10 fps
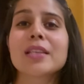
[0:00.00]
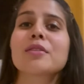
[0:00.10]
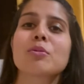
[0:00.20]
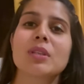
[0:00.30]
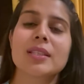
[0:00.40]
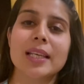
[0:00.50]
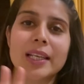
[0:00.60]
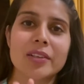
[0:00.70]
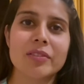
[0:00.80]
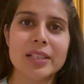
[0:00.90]
So the
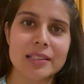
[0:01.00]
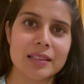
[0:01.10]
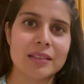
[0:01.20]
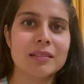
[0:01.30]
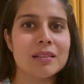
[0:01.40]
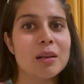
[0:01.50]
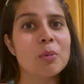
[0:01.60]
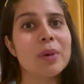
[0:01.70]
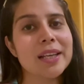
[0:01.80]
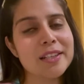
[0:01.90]
second reason
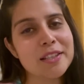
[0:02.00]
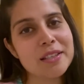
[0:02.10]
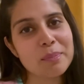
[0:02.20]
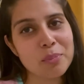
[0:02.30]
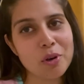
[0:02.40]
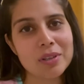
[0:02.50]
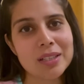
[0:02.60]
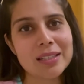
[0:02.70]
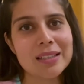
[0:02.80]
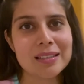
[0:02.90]
why it is
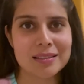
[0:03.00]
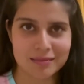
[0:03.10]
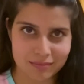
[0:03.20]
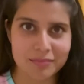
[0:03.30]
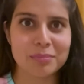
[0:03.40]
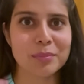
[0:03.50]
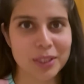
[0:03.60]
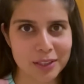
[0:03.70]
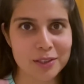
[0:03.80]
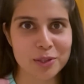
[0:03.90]
important is
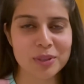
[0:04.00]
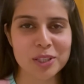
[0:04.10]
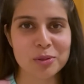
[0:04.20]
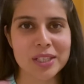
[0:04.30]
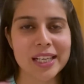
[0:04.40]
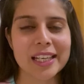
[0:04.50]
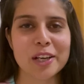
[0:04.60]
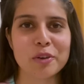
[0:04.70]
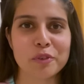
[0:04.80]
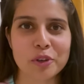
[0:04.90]
because you need to take
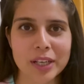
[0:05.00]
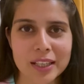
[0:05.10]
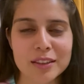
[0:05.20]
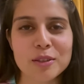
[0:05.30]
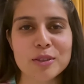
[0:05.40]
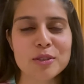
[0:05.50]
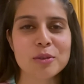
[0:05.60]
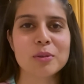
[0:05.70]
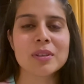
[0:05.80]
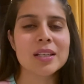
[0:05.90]
care of your health
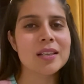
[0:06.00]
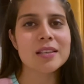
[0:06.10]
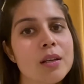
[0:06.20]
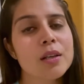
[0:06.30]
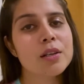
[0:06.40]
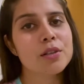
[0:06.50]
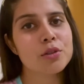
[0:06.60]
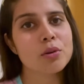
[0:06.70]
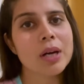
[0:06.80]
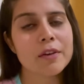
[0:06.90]
also.
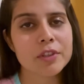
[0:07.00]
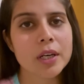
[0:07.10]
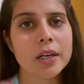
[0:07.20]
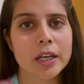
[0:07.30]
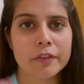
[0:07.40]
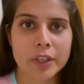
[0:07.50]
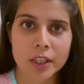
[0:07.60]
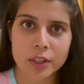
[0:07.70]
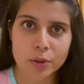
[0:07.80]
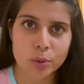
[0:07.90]
So after
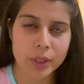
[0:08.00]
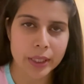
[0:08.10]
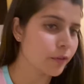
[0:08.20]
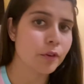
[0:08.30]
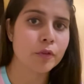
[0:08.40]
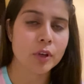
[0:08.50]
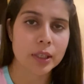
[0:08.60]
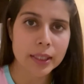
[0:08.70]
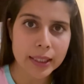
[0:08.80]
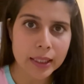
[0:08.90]
arriving in UK, if you fall
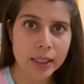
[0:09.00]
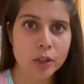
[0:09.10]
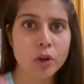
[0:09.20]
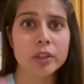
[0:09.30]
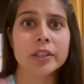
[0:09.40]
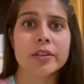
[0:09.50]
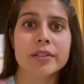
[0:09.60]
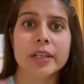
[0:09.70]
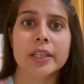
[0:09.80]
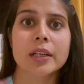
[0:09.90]
ill or there
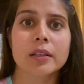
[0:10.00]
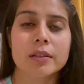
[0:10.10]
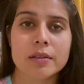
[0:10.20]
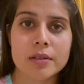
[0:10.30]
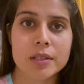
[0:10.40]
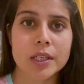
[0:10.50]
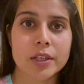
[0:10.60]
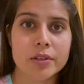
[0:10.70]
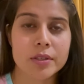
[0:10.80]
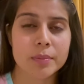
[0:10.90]
is any other
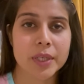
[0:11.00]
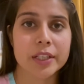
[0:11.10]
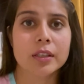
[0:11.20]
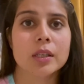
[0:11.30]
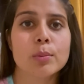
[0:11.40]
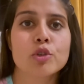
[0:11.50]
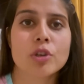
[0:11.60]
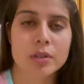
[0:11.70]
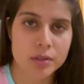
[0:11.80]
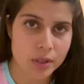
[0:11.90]
serious medical
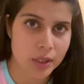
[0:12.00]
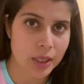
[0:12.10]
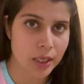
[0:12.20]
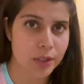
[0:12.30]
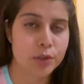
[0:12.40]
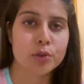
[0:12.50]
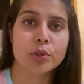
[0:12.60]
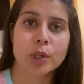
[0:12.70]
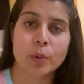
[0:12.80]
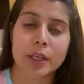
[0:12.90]
emergency and you
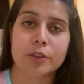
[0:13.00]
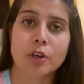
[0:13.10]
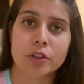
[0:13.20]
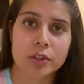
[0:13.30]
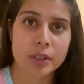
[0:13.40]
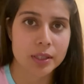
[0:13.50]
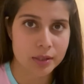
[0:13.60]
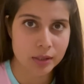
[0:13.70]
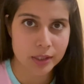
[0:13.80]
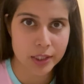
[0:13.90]
require doctor
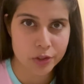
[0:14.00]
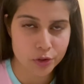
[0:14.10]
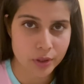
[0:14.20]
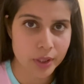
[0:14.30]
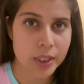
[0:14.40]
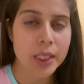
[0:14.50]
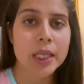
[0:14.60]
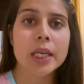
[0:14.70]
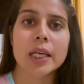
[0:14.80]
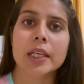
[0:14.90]
consultation,
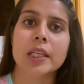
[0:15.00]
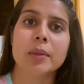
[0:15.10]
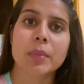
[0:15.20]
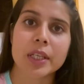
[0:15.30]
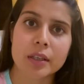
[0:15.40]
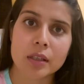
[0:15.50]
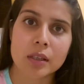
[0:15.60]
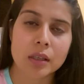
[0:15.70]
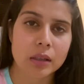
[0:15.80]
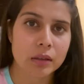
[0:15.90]
any
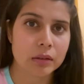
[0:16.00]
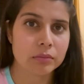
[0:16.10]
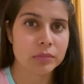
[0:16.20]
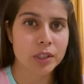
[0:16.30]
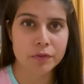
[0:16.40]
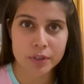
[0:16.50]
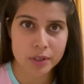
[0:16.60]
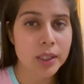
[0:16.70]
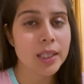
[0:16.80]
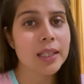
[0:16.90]
medical
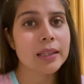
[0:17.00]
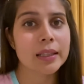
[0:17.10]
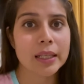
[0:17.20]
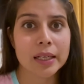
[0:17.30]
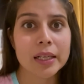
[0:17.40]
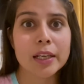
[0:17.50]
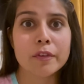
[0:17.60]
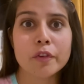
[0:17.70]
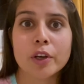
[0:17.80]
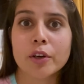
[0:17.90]
services, then
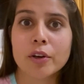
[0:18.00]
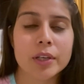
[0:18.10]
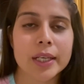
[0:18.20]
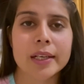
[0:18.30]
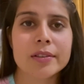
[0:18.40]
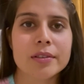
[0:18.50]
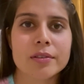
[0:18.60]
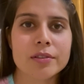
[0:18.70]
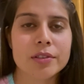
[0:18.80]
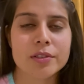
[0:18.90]
if you are not
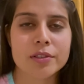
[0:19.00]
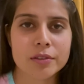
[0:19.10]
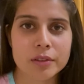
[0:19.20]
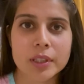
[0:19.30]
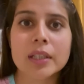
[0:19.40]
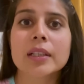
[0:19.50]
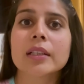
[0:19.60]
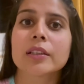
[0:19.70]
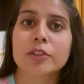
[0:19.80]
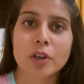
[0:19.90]
NHS registered,
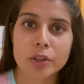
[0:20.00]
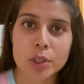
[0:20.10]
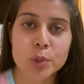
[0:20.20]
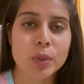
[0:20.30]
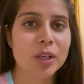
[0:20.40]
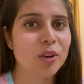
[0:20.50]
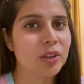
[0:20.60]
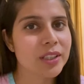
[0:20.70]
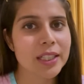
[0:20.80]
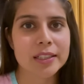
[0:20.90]
the doctors will
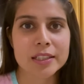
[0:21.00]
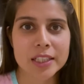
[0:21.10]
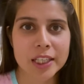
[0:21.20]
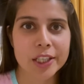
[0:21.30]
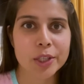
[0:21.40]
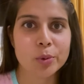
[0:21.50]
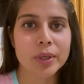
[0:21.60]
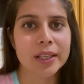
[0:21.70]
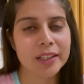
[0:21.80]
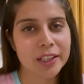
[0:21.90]
not entertain you,
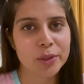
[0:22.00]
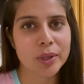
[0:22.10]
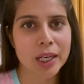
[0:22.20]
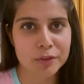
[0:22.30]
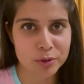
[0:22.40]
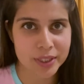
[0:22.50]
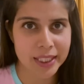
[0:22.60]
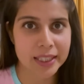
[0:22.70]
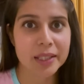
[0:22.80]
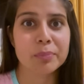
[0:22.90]
and then you have to
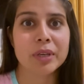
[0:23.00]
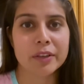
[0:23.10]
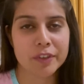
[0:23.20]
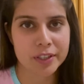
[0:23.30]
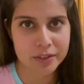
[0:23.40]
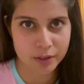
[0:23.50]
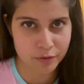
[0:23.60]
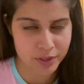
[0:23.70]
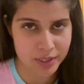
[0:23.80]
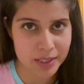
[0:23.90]
take the private
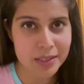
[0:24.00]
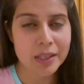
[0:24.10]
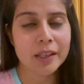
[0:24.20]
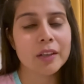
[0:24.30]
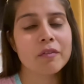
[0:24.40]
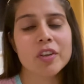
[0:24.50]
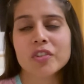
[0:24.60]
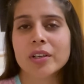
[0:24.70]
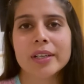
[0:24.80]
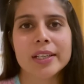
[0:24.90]
services,
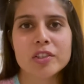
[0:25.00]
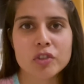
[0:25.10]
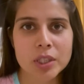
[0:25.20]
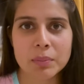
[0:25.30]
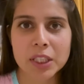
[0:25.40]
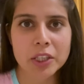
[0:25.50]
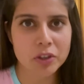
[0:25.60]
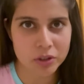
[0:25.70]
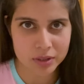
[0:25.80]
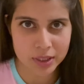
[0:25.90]
which are extremely
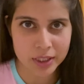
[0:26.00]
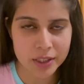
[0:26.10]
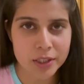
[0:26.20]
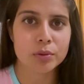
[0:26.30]
costly.